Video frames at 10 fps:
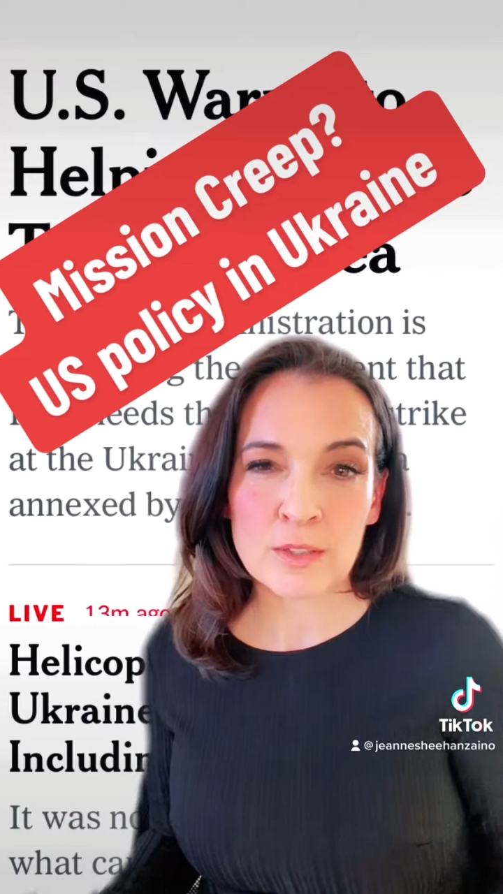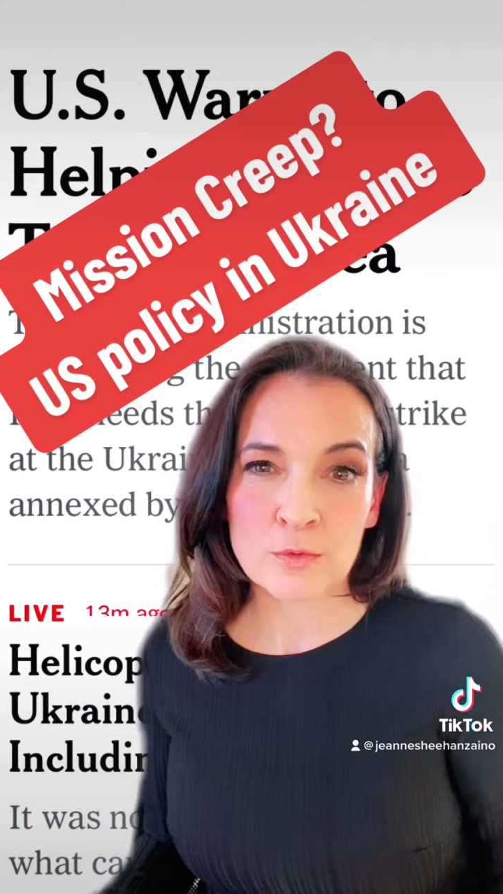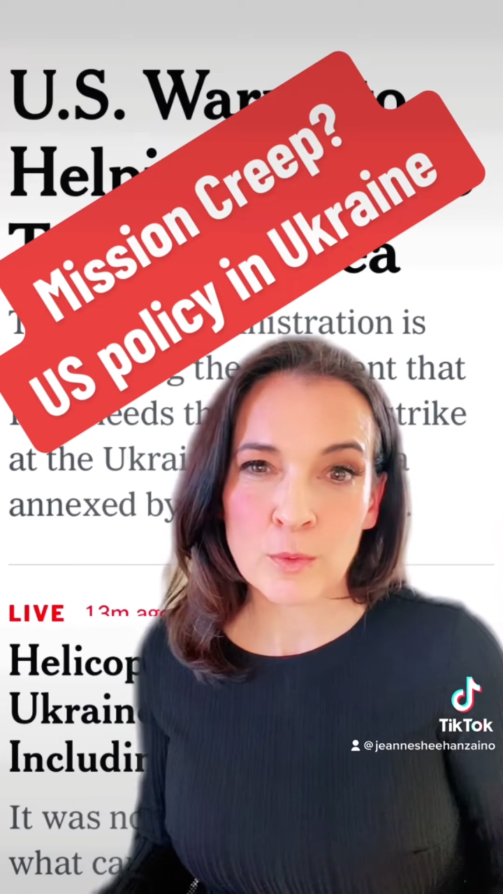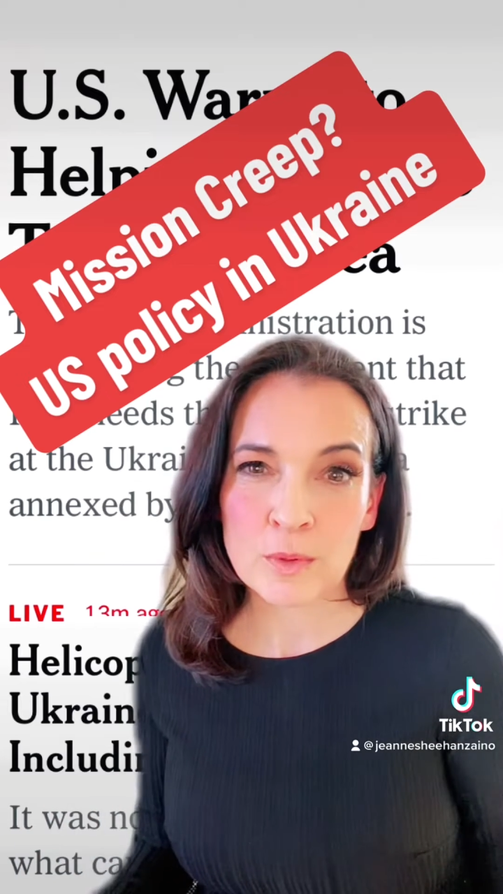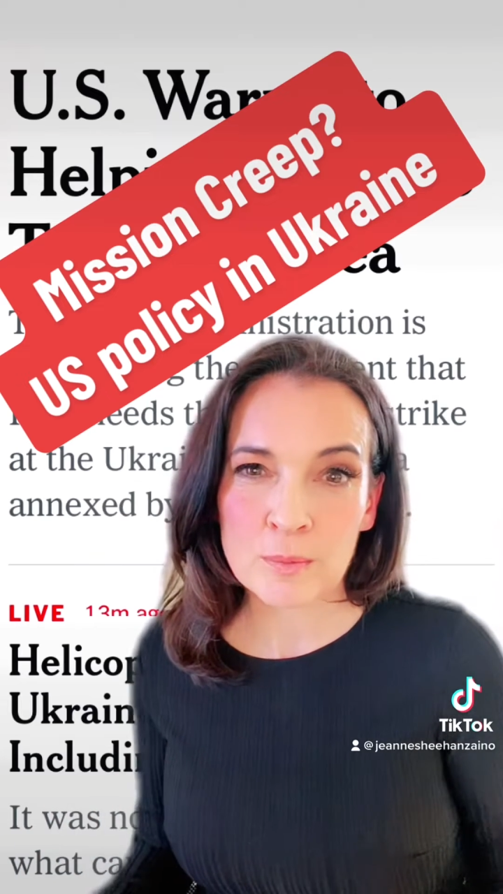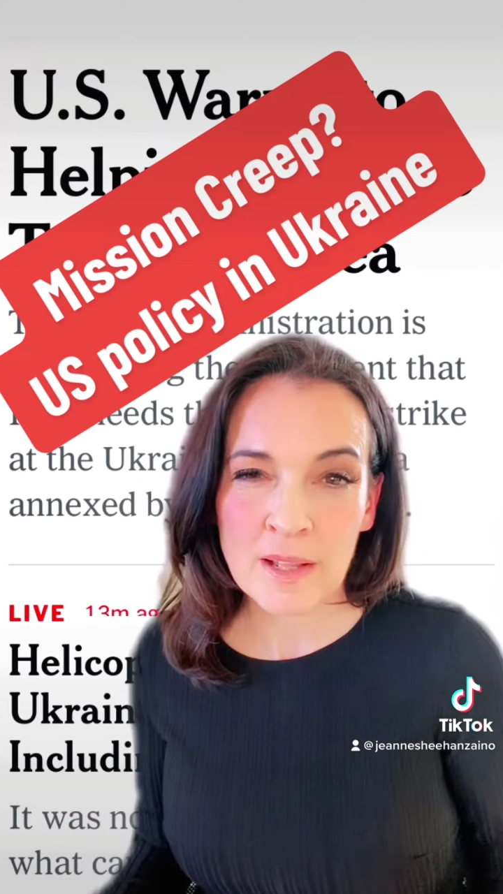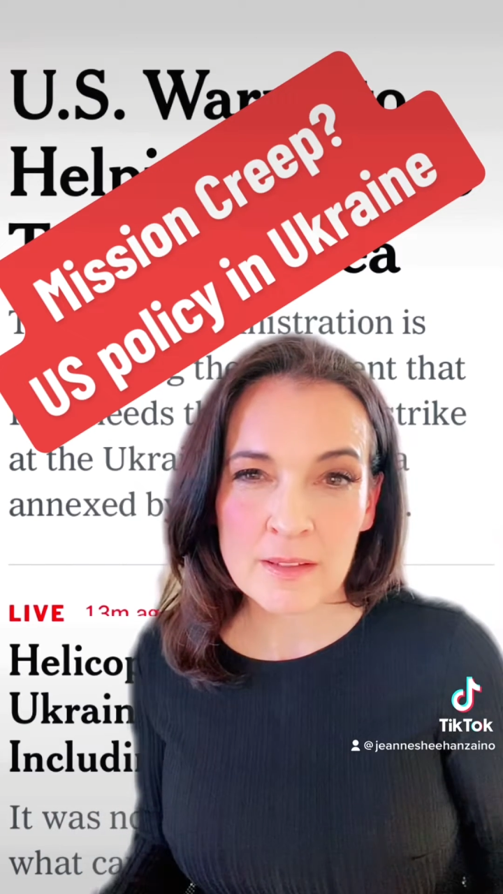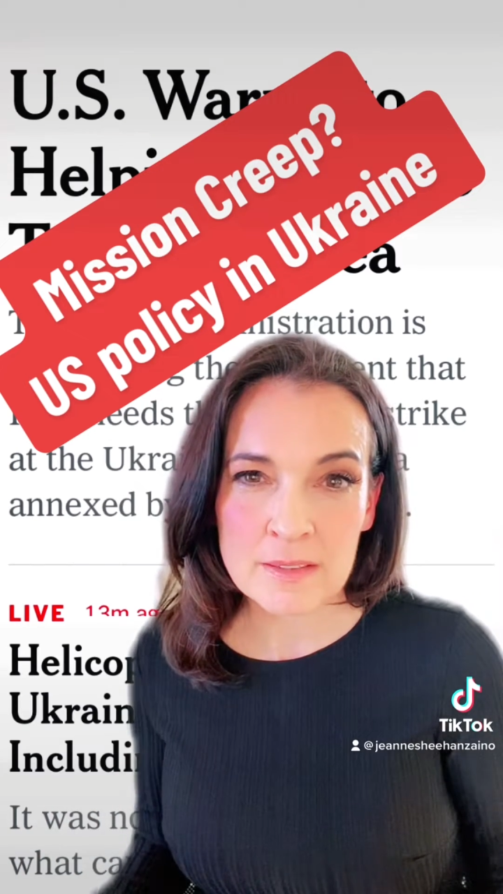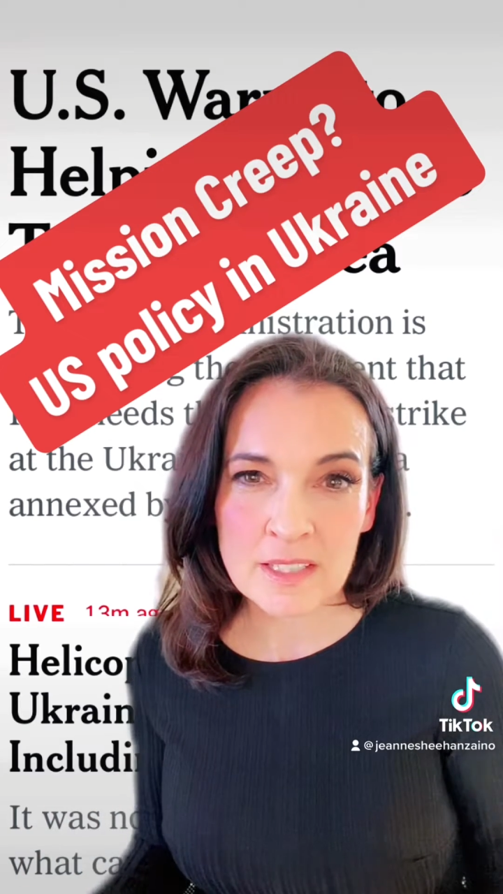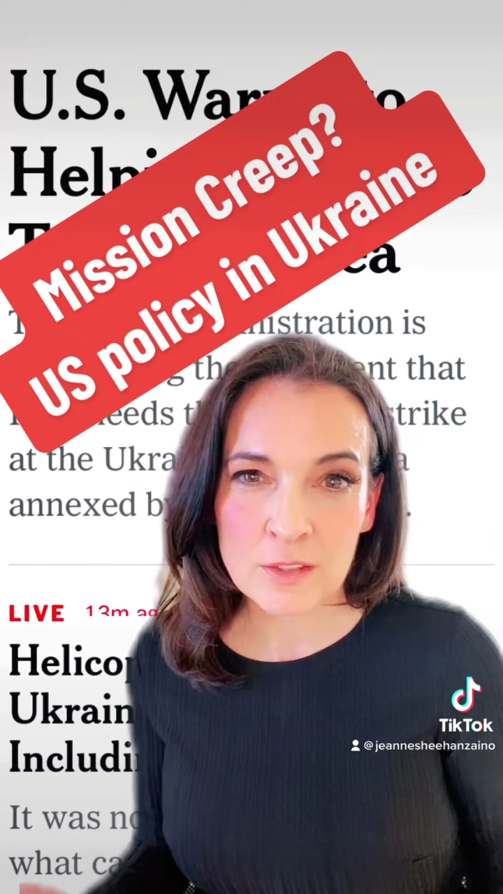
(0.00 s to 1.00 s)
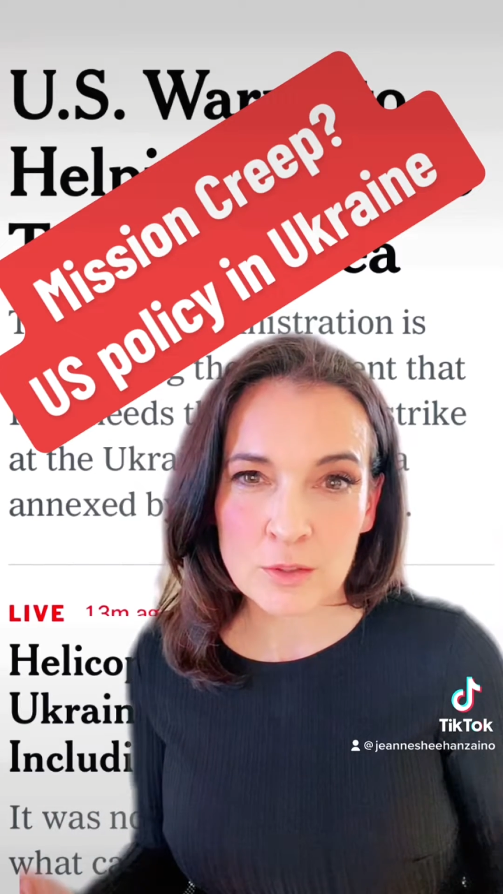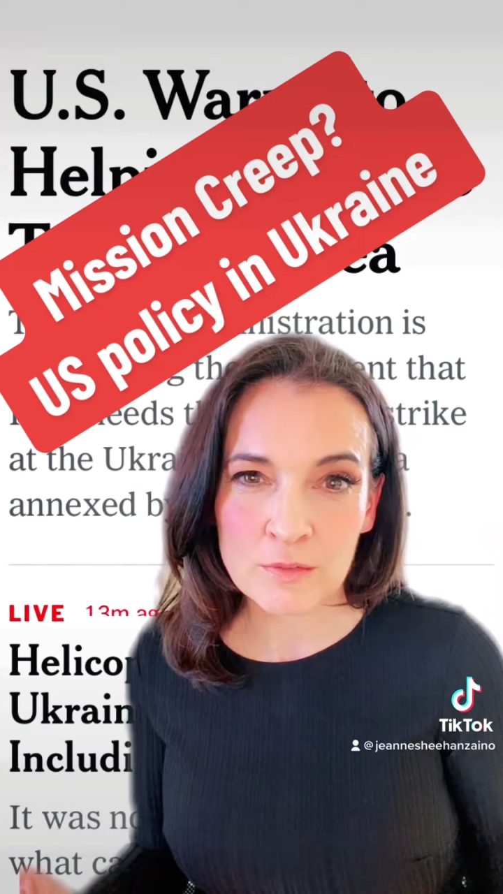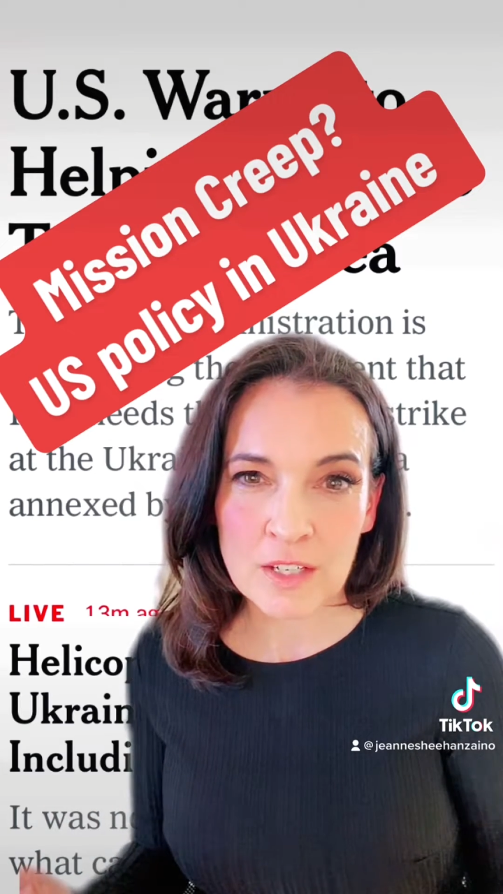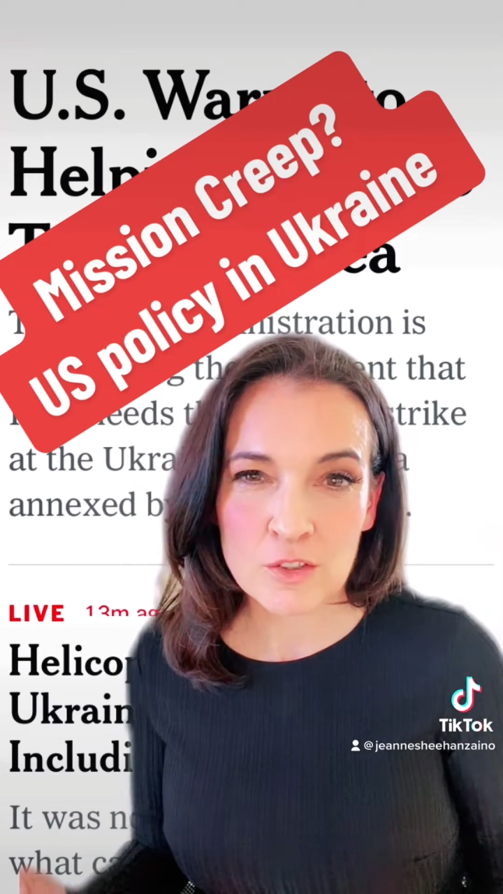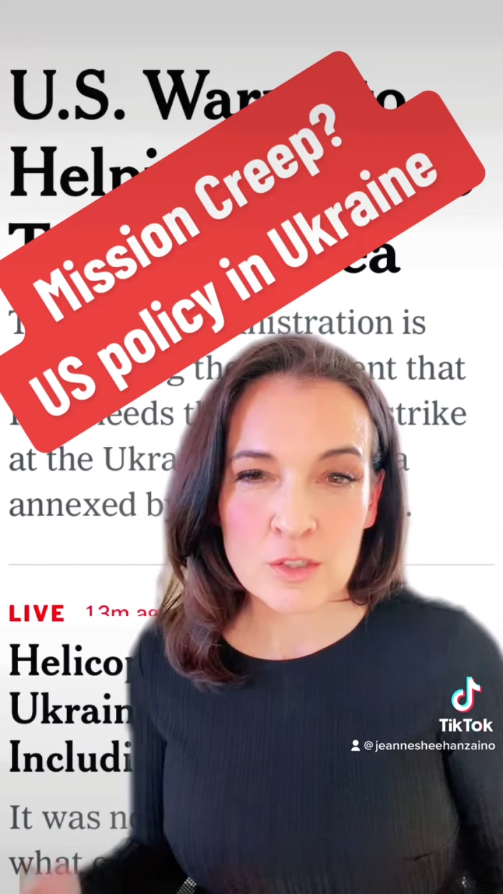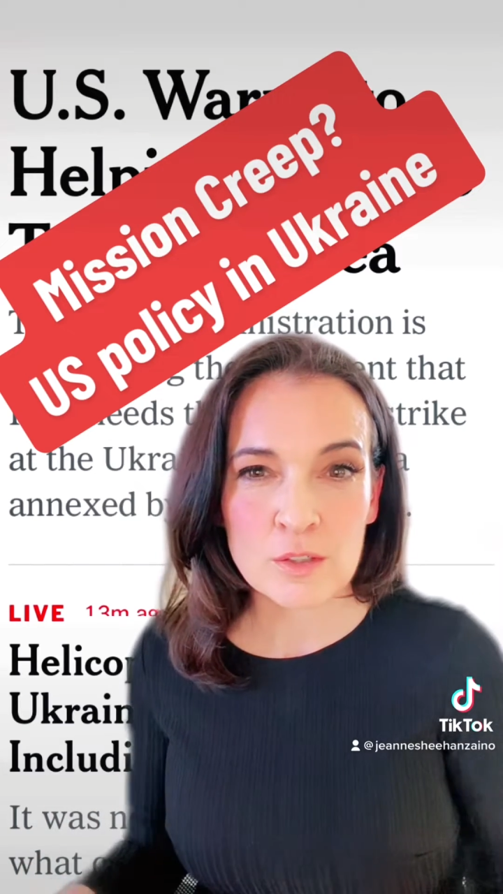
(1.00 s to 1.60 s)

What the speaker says: foreign policy interventions